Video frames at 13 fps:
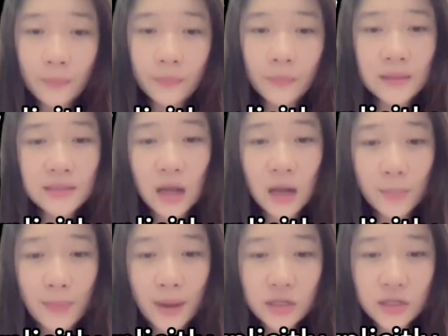is not
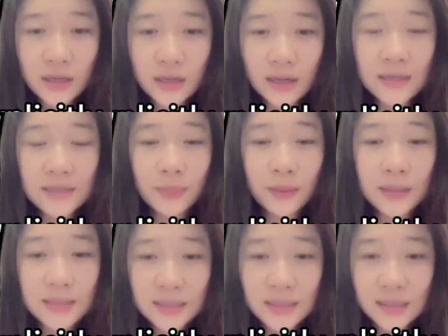mentioned
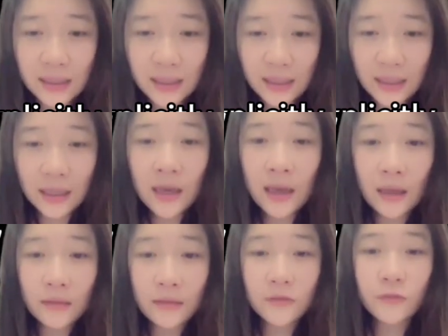explicitly in the
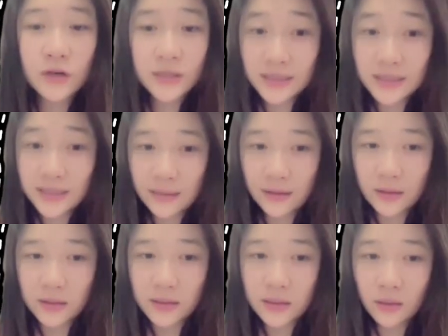first sentence,
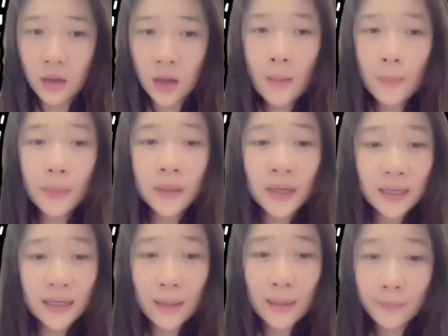but it
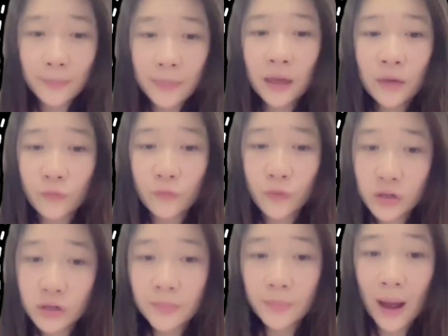can be inferred
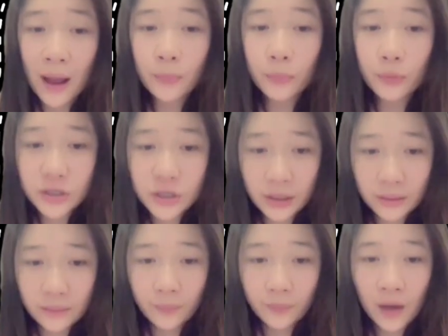by bridging.
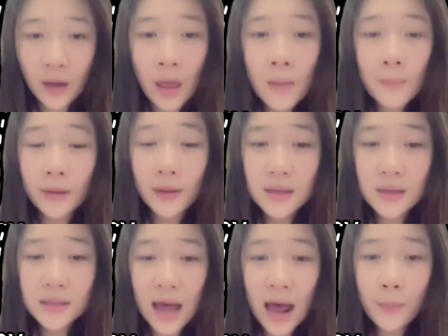Because
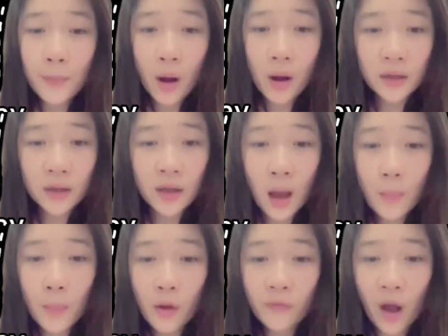I bought a cup of
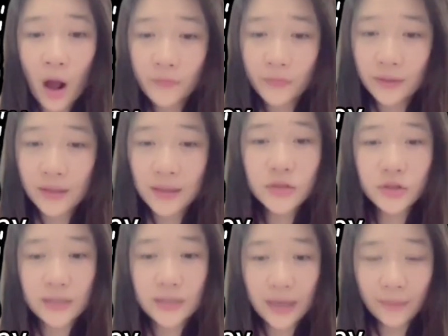coffee
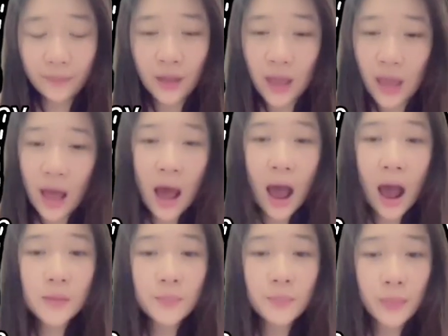yesterday, I
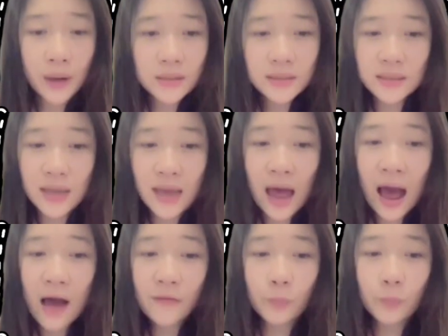must
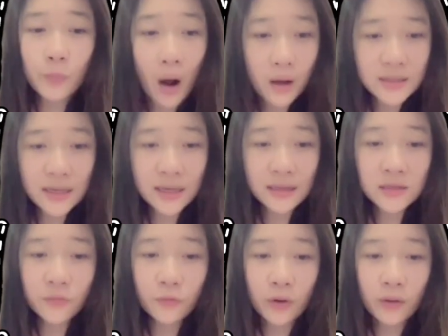have bought it
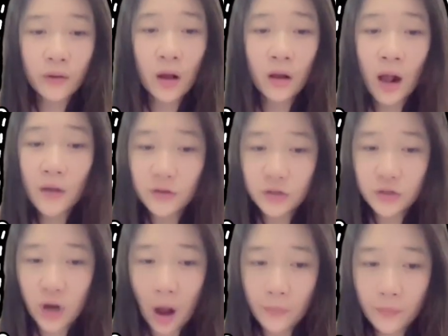from a coffee shop.
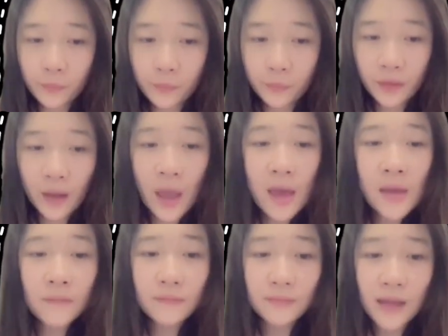
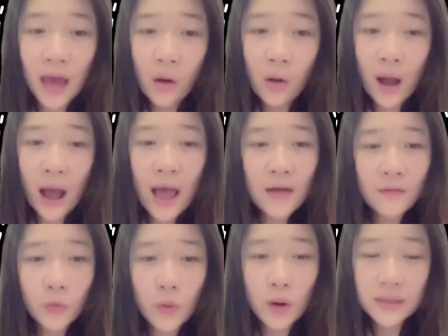Now, I have a
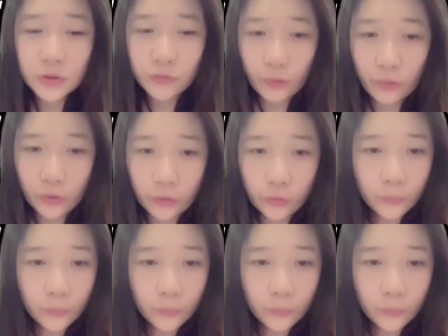question for you.